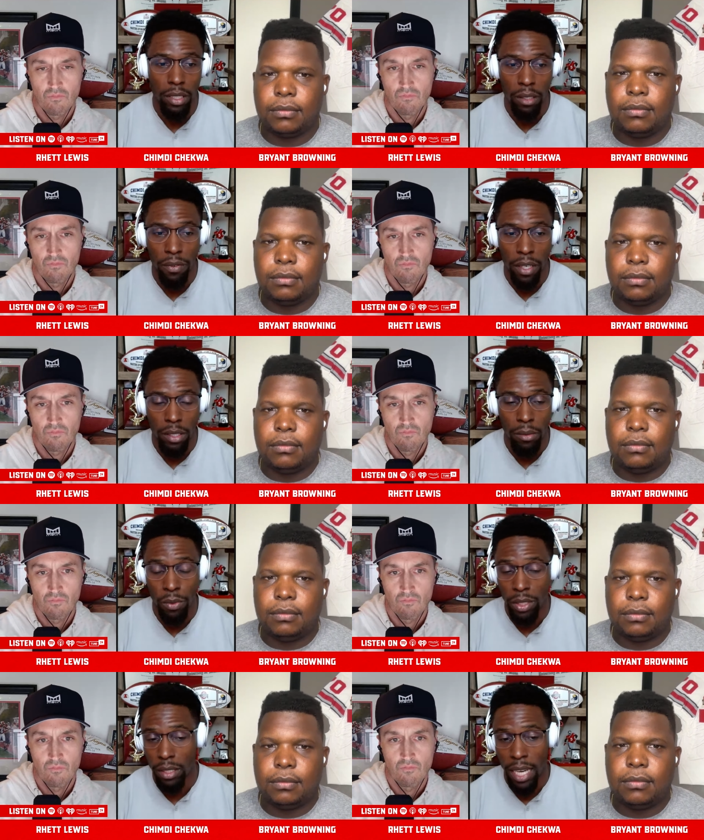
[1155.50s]
Speaker 1: defense,
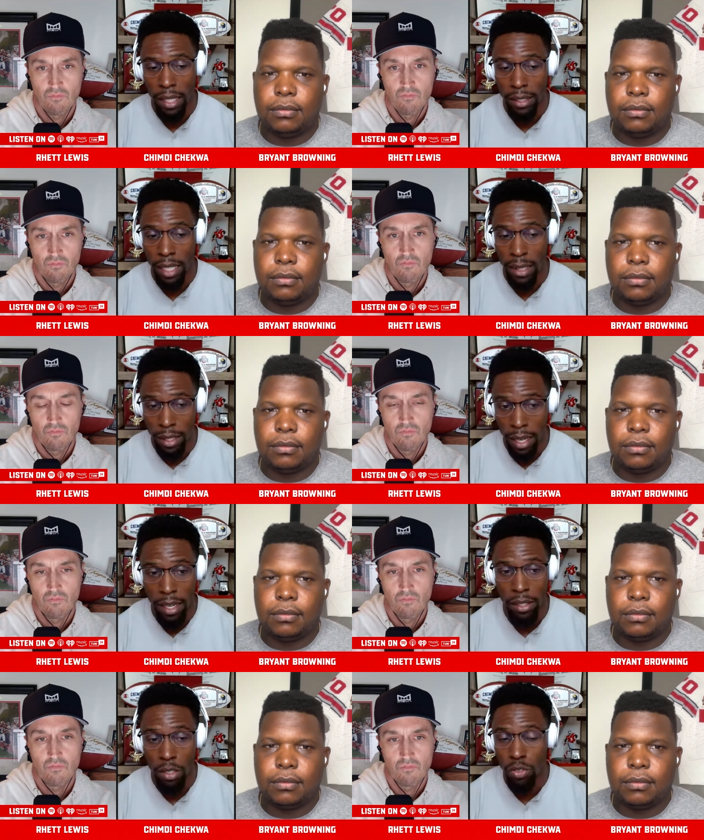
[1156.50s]
and with the talent that's
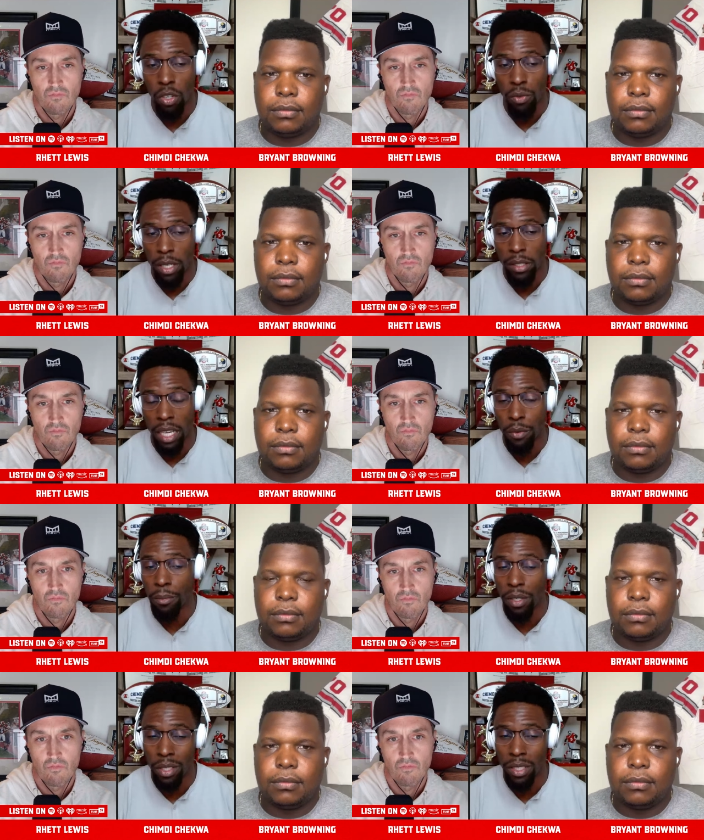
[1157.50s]
there, there's no reason they
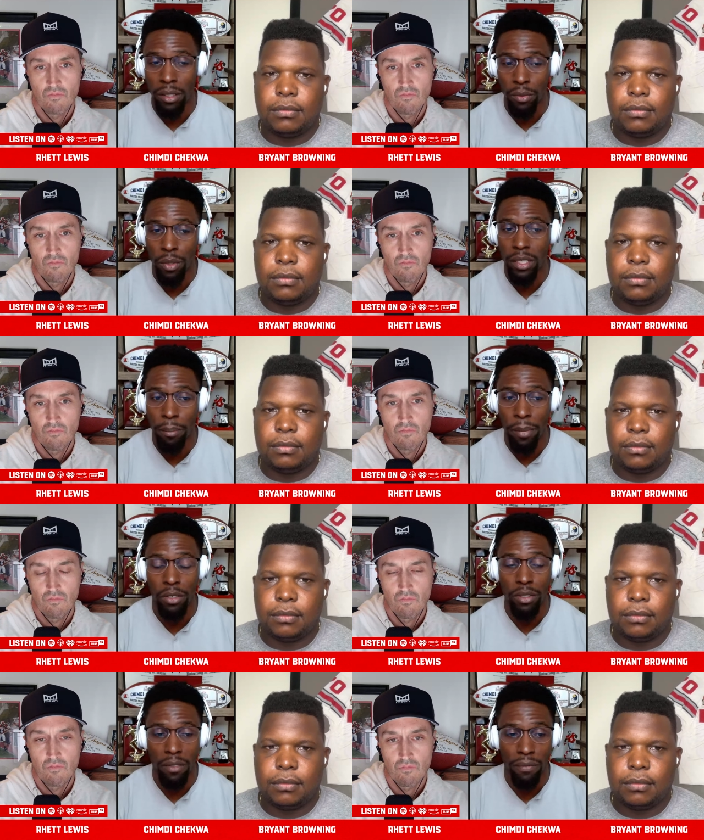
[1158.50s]
wouldn't be one of the one of the
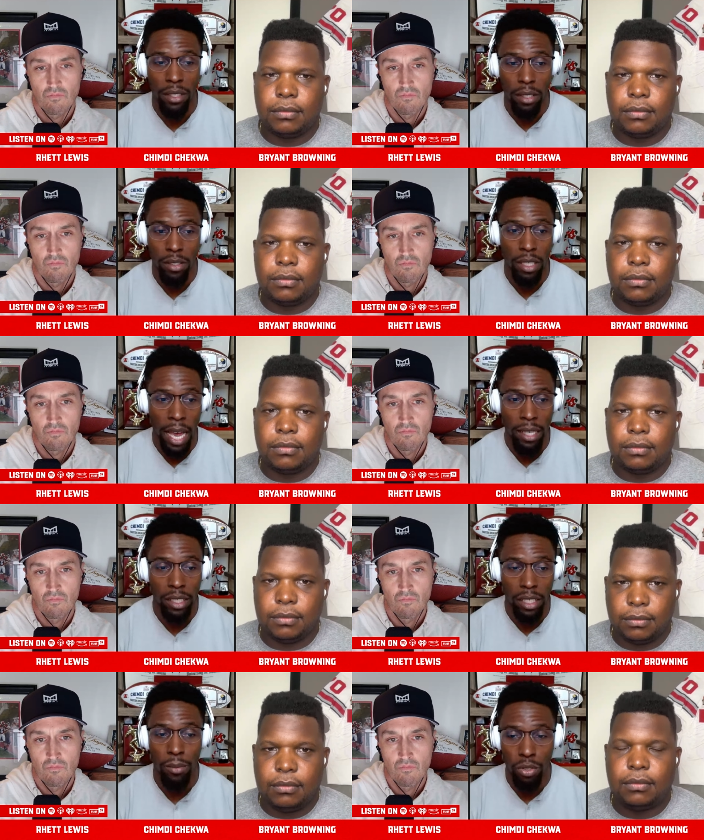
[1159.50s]
better defenses to
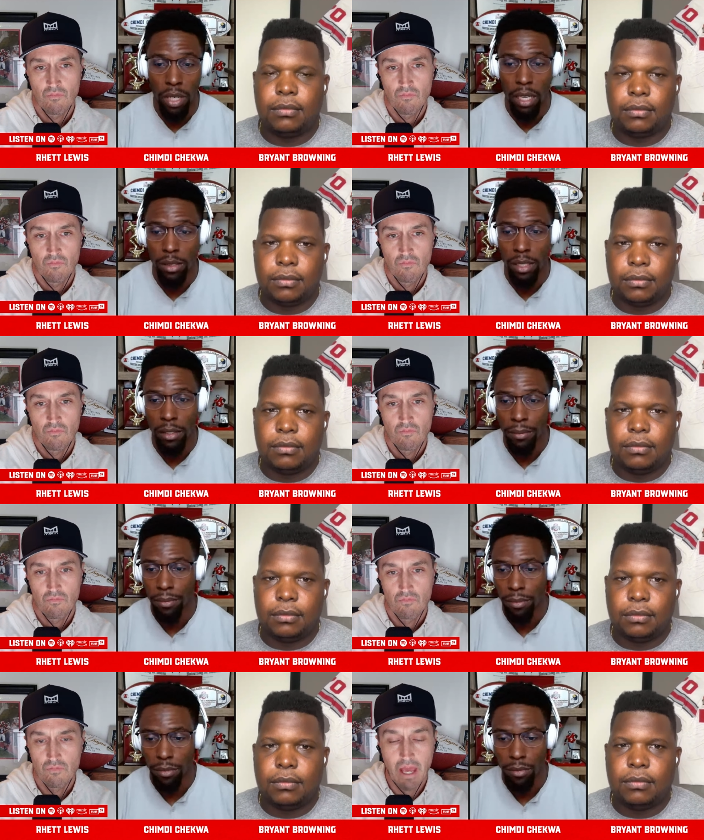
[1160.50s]
actually come through Ohio State.
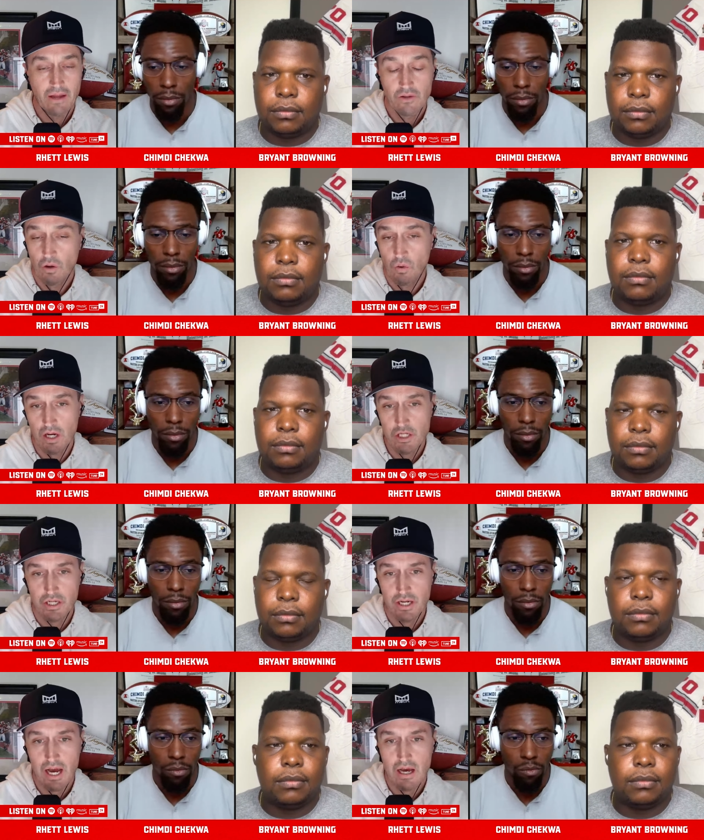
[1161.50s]
Speaker 2: Yeah, no
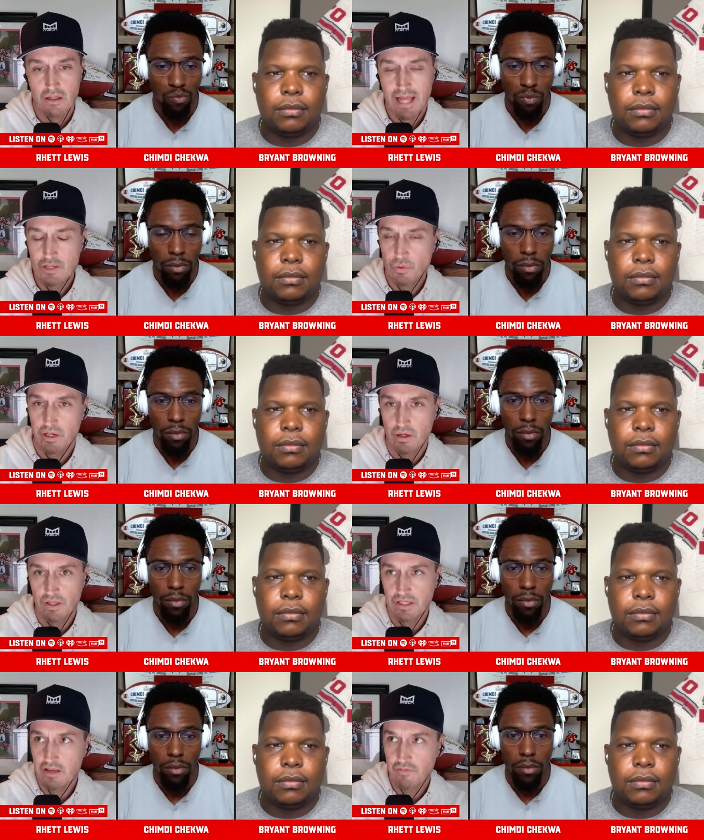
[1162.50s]
question. Uh, last one here
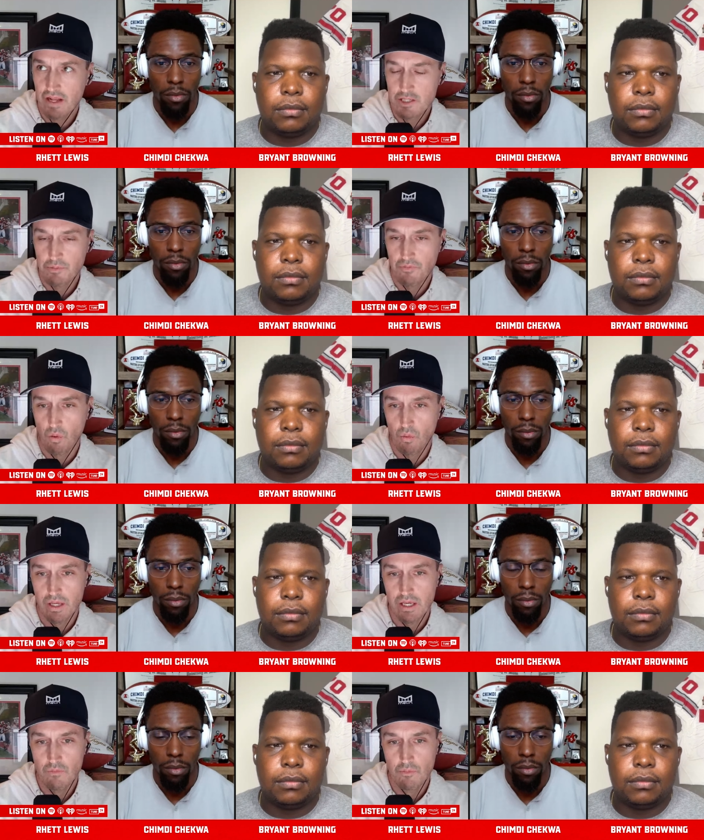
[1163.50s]
on the defense
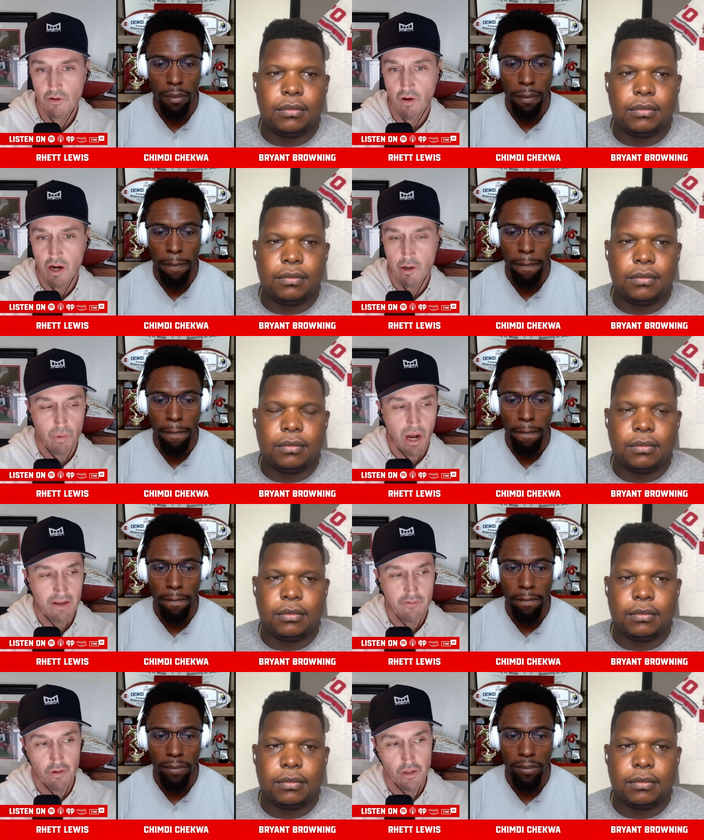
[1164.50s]
before we move on here,
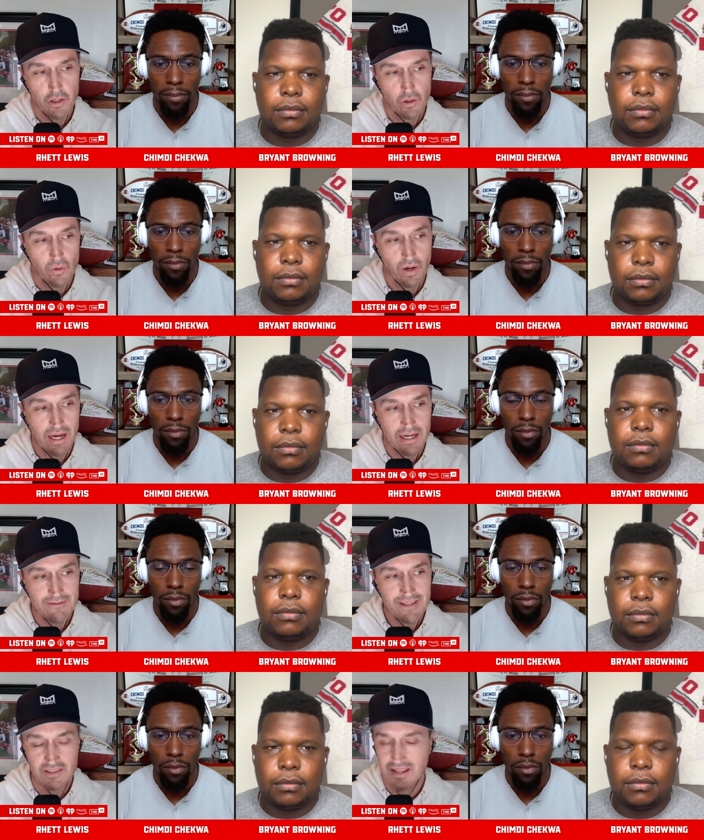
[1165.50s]
Bryant, for you.
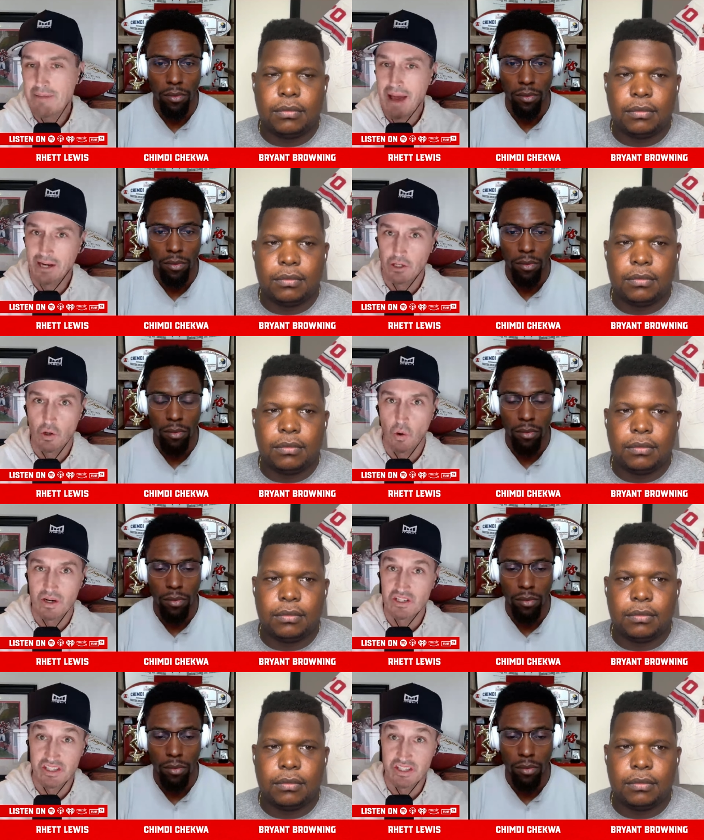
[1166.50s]
Uh, this linebacker core is